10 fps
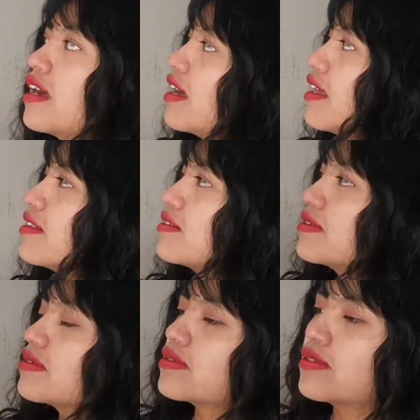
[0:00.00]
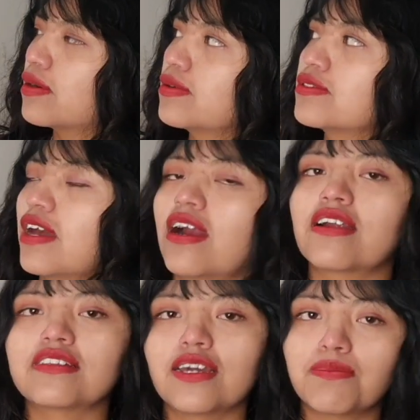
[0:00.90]
And those are
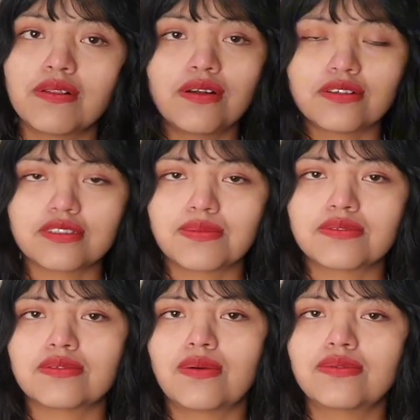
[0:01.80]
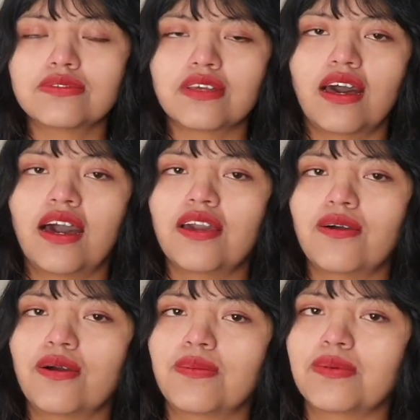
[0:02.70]
the plosive sounds. I
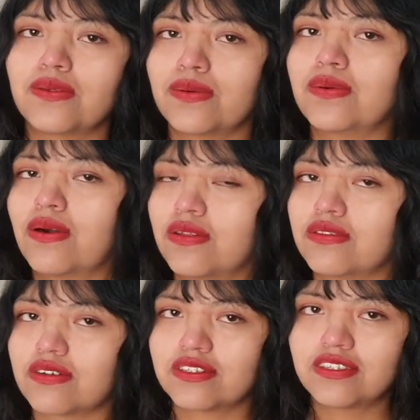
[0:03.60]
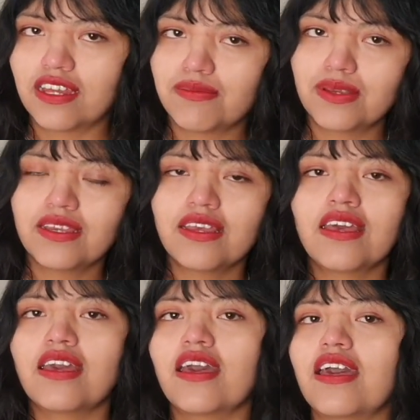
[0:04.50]
hope you understand me,
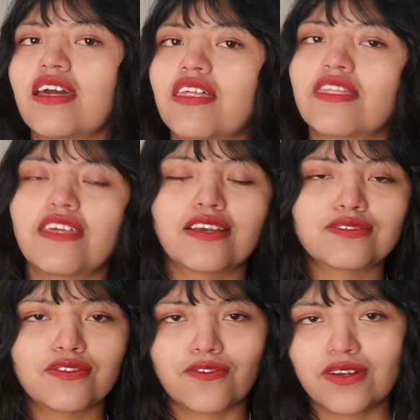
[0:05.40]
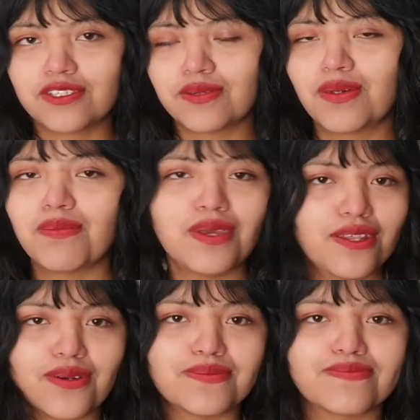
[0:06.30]
and thanks for watching my
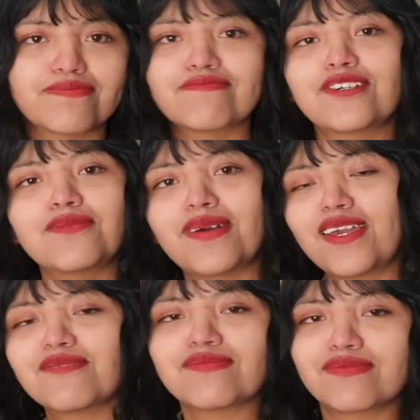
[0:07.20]
video. Goodbye.